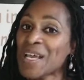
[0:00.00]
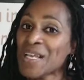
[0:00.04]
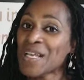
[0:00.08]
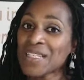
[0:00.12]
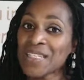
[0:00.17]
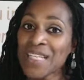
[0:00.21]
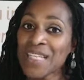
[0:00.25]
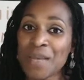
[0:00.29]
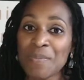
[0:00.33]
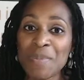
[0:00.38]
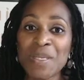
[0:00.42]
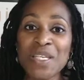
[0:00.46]

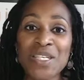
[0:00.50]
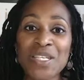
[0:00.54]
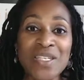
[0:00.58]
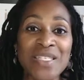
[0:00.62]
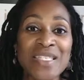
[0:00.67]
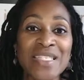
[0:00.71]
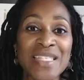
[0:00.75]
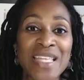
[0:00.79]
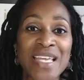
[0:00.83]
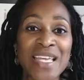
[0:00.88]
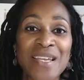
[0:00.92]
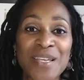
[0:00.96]
let me
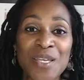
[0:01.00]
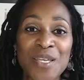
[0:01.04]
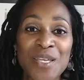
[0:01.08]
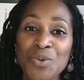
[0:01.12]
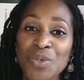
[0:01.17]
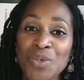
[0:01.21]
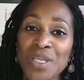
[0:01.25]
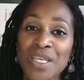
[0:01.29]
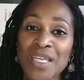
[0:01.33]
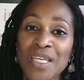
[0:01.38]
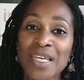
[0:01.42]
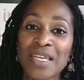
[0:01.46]
just thank you
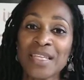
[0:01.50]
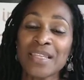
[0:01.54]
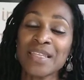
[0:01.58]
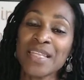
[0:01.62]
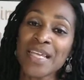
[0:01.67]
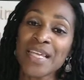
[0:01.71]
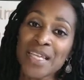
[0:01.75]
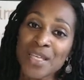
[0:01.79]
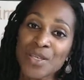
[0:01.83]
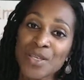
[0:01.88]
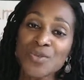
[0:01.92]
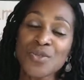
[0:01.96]
again.
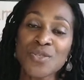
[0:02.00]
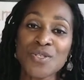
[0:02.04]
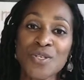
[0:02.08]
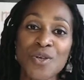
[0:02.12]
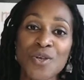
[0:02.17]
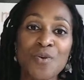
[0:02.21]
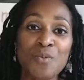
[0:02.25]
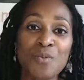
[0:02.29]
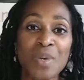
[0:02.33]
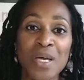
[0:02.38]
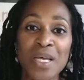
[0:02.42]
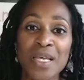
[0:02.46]
Thank you
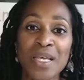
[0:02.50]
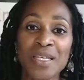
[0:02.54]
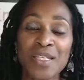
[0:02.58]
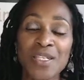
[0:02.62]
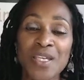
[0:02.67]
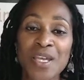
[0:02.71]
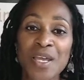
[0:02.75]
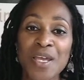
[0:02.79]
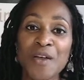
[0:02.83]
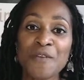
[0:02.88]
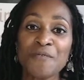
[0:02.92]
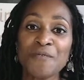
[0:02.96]
so much
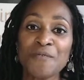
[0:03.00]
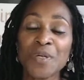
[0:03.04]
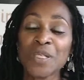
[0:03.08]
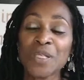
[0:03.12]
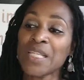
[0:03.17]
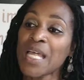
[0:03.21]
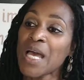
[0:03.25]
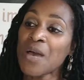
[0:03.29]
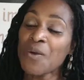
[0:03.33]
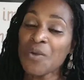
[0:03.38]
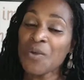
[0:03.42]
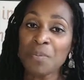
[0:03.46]
for
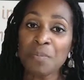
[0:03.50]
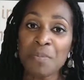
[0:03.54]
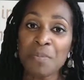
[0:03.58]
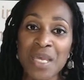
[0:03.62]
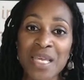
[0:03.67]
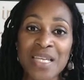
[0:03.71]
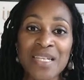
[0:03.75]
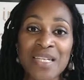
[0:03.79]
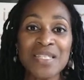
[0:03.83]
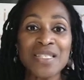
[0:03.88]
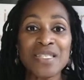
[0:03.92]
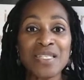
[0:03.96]
allowing
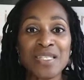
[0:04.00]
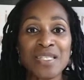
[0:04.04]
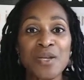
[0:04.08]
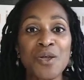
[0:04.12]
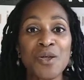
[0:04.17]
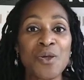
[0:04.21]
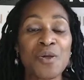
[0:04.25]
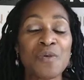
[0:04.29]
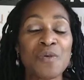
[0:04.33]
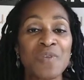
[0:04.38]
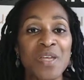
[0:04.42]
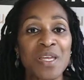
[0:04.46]
me to
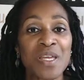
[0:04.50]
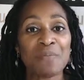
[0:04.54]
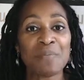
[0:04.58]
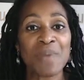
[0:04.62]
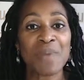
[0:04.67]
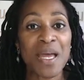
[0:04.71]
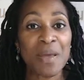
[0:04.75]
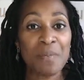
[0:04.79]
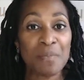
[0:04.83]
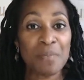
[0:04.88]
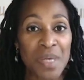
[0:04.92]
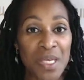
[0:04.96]
serve in
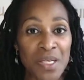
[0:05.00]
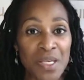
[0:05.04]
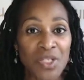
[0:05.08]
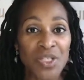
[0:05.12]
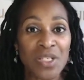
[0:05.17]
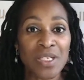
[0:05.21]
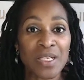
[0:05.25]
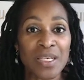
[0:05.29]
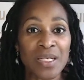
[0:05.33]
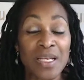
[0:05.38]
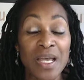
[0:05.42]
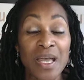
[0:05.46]
my
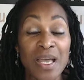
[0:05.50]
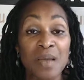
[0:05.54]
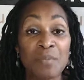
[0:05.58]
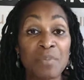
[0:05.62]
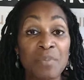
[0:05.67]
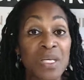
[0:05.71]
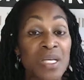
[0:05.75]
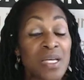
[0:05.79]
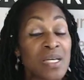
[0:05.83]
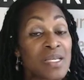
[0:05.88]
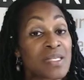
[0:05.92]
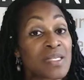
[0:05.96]
mission,
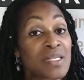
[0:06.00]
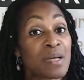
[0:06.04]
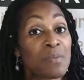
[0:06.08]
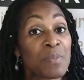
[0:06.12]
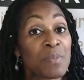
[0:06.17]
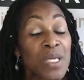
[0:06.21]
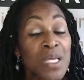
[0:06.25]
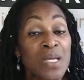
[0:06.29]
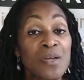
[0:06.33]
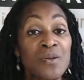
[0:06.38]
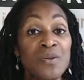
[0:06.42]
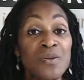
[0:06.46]
because I'm
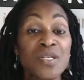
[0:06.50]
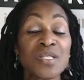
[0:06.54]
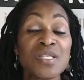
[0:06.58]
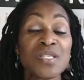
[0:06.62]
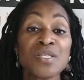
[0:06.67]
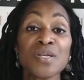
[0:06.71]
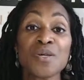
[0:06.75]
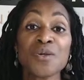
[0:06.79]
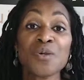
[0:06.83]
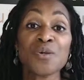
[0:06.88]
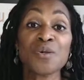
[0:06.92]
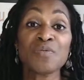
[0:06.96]
here to
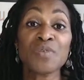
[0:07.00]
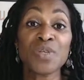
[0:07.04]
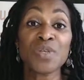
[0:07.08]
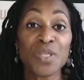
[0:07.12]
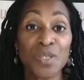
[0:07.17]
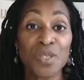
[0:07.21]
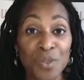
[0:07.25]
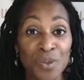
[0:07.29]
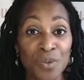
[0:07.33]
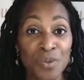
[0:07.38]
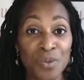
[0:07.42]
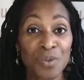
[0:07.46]
serve
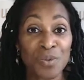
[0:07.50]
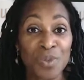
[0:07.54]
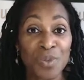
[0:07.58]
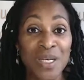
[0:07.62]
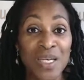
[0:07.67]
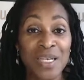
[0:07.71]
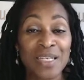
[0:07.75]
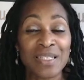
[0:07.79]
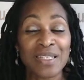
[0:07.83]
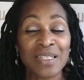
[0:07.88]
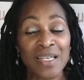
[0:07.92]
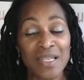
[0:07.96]
you.
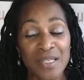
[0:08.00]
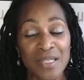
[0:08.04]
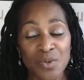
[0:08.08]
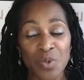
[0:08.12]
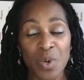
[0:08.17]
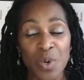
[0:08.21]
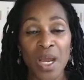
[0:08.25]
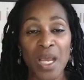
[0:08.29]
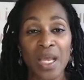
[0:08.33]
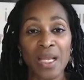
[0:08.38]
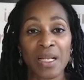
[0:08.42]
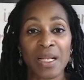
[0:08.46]
That's
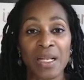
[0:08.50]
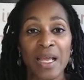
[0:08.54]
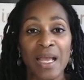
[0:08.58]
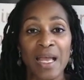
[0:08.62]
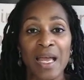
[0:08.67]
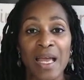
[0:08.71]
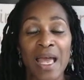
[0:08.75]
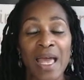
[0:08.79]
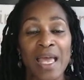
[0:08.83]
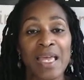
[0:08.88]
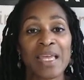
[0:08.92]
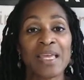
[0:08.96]
right.
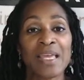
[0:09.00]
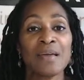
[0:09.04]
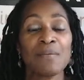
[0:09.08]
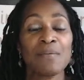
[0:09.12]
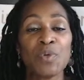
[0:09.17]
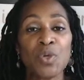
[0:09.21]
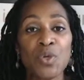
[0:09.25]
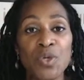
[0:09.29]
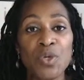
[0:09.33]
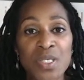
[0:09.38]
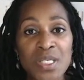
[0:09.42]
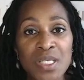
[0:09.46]
I am
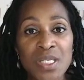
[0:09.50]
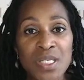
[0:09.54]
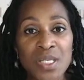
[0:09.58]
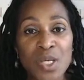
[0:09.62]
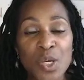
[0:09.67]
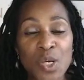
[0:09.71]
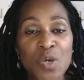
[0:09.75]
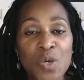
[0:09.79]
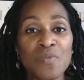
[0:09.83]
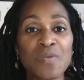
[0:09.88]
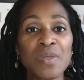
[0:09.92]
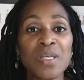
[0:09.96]
your
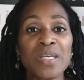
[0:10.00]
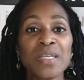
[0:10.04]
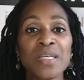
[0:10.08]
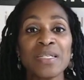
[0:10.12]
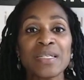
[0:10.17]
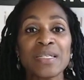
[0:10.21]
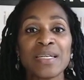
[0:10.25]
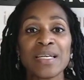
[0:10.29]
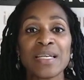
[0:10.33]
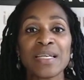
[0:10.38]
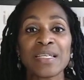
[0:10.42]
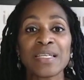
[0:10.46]
servant
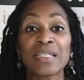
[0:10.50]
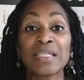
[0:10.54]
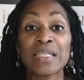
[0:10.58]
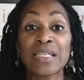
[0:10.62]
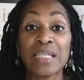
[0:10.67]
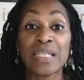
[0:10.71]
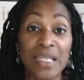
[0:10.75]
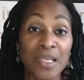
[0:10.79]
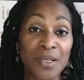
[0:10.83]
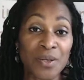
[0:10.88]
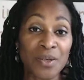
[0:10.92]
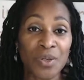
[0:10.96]

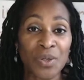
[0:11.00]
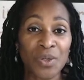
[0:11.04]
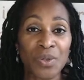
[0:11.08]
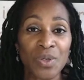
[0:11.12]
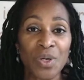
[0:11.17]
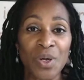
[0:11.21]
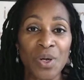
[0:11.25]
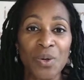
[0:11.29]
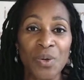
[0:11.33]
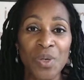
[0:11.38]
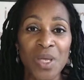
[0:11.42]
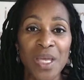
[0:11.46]
leader,
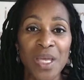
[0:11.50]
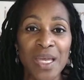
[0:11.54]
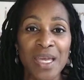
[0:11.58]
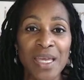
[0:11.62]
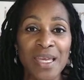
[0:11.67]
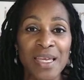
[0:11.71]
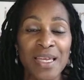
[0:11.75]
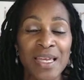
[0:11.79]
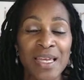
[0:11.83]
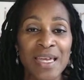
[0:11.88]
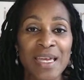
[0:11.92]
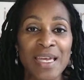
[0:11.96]

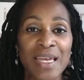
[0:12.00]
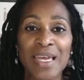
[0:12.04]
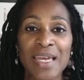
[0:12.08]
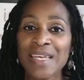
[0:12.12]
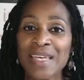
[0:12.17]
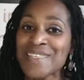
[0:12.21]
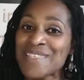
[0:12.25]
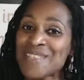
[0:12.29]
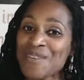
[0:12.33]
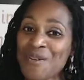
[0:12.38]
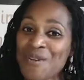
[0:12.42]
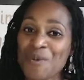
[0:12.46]
okay?
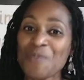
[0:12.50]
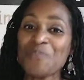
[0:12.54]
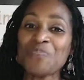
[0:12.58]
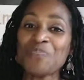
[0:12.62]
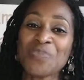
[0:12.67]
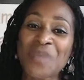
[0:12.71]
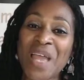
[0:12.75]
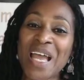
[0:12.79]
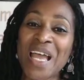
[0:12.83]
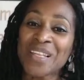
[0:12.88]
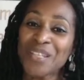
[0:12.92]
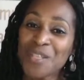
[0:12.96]
So
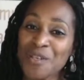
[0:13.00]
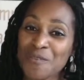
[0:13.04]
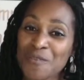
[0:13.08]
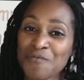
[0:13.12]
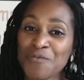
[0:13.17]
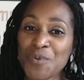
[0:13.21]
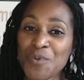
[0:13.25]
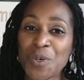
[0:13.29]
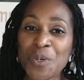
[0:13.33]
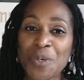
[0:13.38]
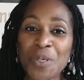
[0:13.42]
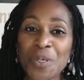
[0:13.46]
I look
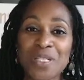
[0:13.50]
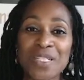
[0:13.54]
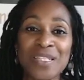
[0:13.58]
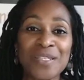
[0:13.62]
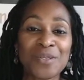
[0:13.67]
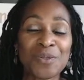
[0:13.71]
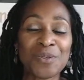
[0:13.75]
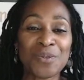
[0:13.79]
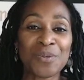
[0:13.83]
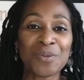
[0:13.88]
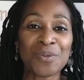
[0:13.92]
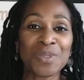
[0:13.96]
forward
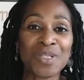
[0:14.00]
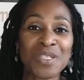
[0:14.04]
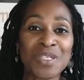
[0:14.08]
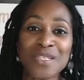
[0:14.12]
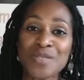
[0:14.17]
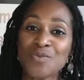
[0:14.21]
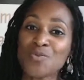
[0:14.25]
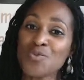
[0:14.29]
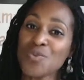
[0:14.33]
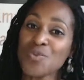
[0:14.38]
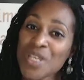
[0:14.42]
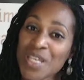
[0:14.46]
to
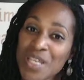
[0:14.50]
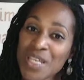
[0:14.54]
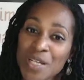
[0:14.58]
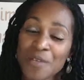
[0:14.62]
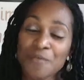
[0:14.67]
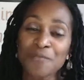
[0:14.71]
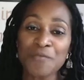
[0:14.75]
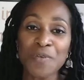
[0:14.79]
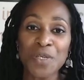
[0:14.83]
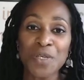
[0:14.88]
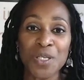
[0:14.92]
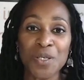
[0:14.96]
just reading
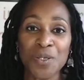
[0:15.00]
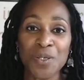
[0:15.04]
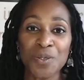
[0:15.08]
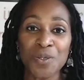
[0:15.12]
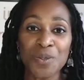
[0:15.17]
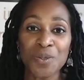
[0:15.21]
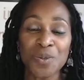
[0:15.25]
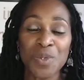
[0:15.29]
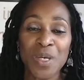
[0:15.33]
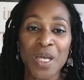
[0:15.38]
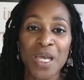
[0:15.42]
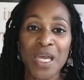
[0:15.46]
for
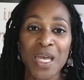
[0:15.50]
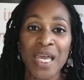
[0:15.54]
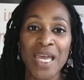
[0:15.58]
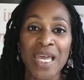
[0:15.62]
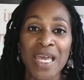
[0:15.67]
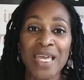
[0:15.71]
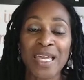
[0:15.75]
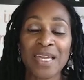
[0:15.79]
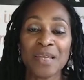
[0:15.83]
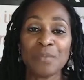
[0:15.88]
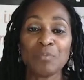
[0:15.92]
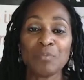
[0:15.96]
you
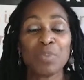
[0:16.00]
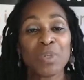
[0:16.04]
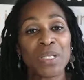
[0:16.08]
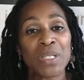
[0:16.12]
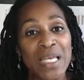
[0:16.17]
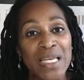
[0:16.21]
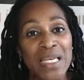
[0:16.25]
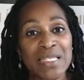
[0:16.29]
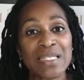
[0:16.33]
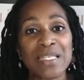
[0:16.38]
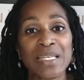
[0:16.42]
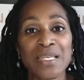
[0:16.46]
and
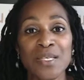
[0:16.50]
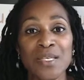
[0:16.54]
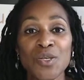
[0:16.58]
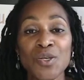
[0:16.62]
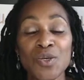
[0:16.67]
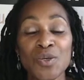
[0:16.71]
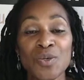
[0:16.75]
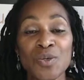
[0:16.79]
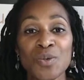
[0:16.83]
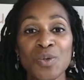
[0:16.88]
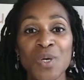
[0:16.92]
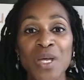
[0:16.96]
blessing
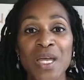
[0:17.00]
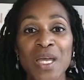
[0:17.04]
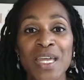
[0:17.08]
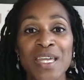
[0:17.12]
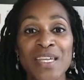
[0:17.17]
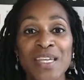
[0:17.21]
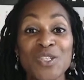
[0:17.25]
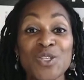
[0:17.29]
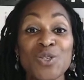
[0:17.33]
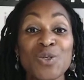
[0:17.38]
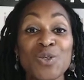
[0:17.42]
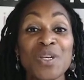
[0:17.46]
you
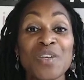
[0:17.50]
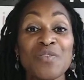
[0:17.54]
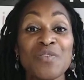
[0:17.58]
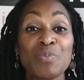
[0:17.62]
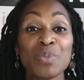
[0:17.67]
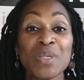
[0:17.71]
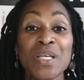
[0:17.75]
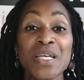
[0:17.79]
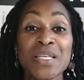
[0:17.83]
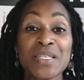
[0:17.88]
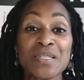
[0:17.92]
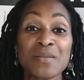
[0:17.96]
as you have
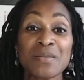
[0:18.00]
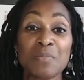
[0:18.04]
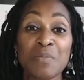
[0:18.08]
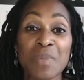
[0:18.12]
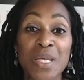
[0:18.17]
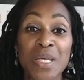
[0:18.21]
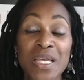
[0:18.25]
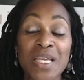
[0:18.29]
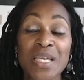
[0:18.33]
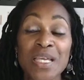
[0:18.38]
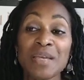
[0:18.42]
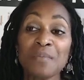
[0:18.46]
blessed
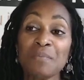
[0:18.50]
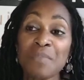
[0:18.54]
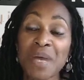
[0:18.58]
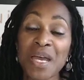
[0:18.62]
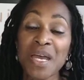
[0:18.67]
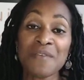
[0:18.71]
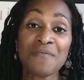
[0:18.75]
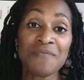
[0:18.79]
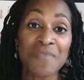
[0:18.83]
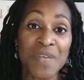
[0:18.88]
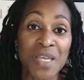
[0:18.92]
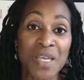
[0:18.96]
me and
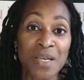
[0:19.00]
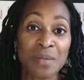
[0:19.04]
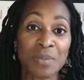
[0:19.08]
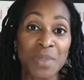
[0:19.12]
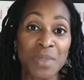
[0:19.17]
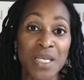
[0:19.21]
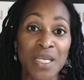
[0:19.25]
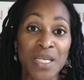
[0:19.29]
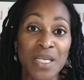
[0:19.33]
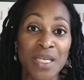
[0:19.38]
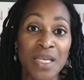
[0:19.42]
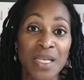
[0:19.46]
my
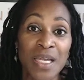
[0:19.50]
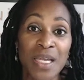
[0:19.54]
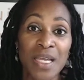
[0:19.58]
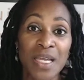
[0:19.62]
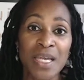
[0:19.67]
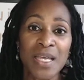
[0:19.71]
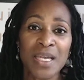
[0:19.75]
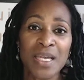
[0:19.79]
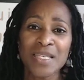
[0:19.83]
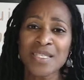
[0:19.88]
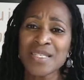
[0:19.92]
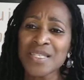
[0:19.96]
family
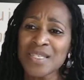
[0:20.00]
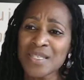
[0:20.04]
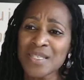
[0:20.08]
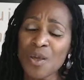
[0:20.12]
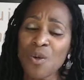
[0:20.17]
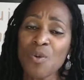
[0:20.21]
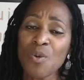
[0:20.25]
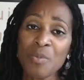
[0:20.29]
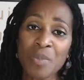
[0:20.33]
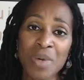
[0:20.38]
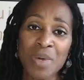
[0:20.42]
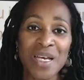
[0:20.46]

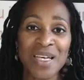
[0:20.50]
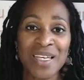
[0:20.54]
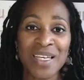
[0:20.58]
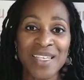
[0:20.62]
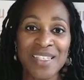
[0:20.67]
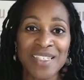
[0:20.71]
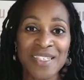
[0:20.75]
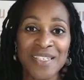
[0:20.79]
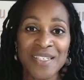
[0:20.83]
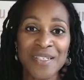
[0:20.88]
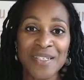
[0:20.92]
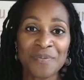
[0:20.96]
so
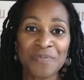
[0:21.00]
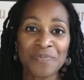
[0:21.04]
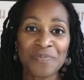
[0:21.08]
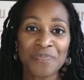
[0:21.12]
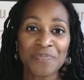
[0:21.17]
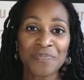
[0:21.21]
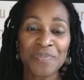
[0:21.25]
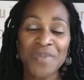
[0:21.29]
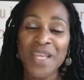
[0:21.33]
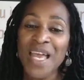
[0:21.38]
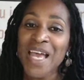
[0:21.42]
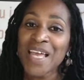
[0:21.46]
much.
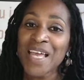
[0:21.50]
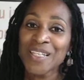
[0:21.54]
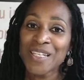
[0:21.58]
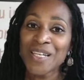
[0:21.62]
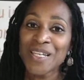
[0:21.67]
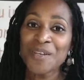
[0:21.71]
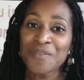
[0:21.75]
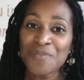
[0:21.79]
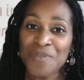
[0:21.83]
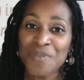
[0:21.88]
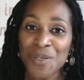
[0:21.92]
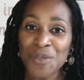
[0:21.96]
I
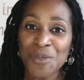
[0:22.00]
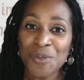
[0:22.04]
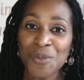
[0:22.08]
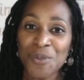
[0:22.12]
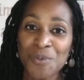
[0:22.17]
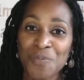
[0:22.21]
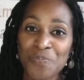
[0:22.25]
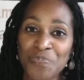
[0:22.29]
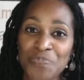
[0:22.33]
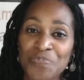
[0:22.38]
love you.